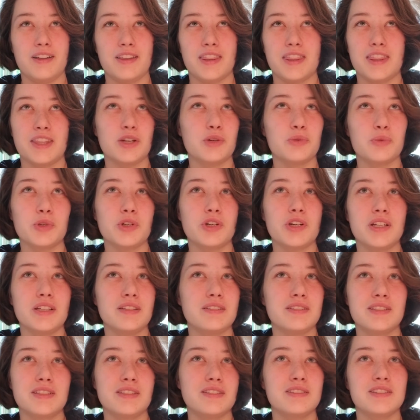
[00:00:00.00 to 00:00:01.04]
there were
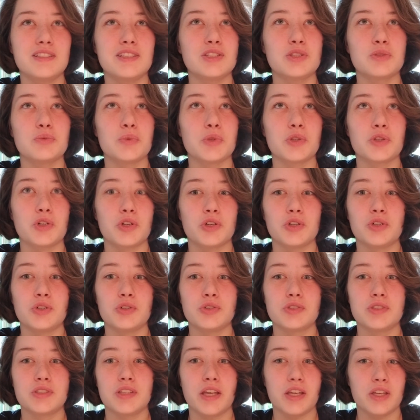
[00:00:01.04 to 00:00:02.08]
instances where
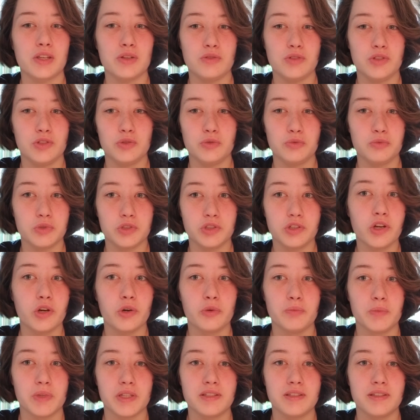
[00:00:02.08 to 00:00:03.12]
girls that you knew would go
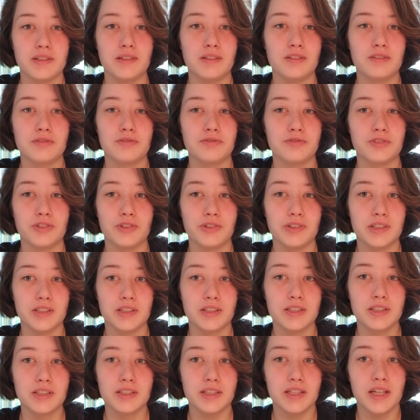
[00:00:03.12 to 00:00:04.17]
missing
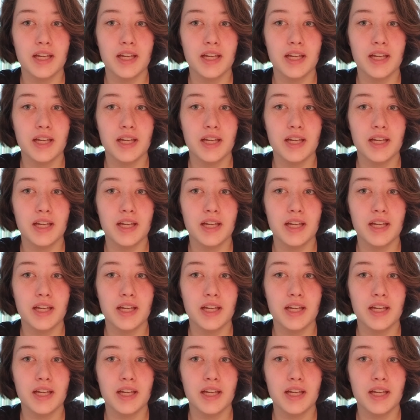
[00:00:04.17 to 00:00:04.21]
for